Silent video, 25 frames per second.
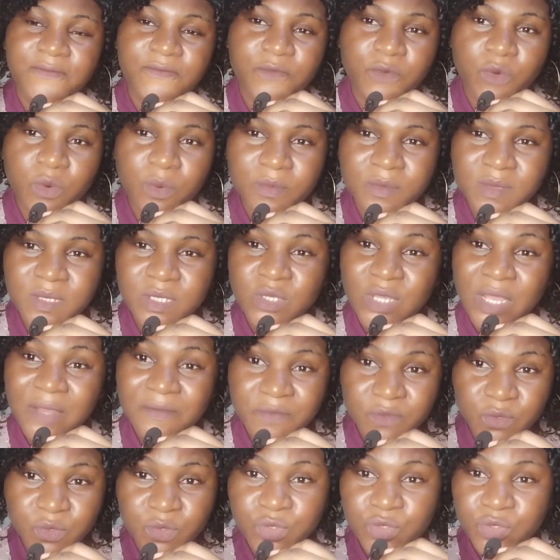You
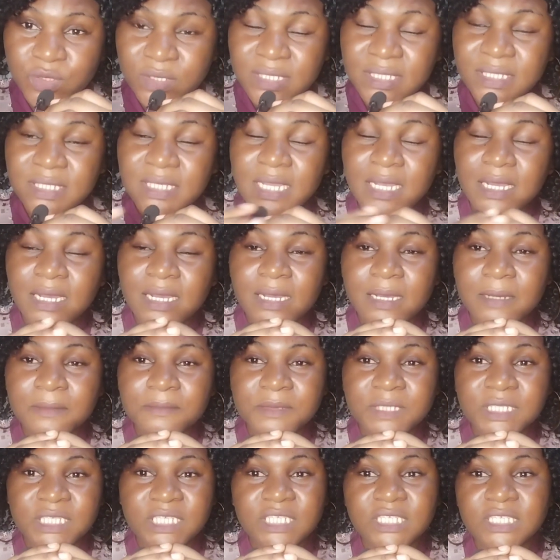have to use
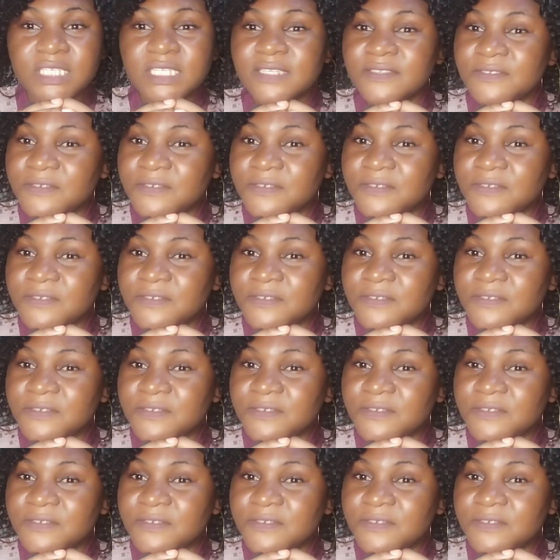the